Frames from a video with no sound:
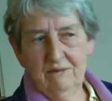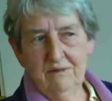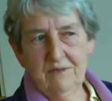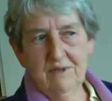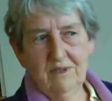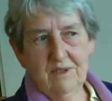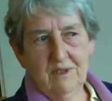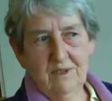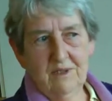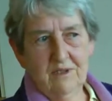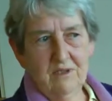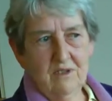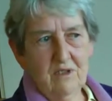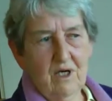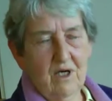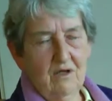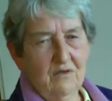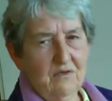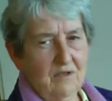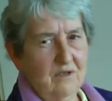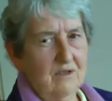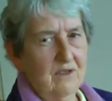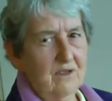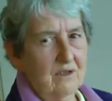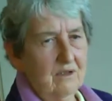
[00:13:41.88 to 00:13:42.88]
yeah, I
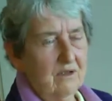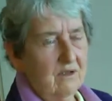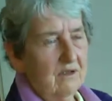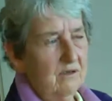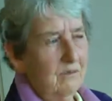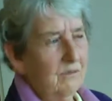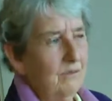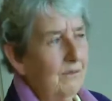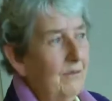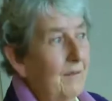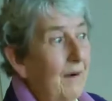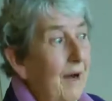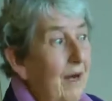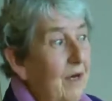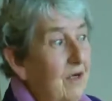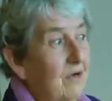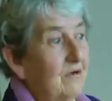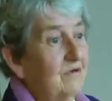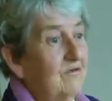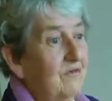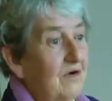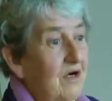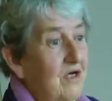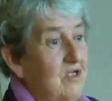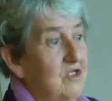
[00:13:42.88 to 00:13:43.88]
think my
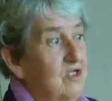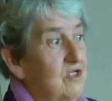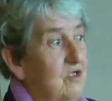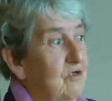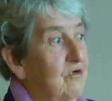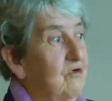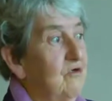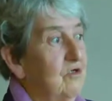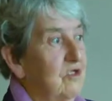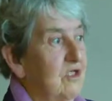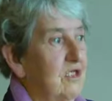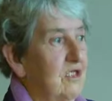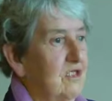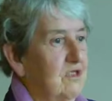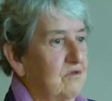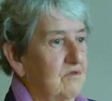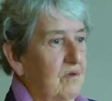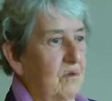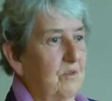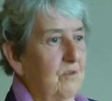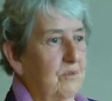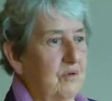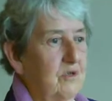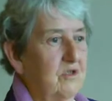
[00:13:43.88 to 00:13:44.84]
advice usually is well,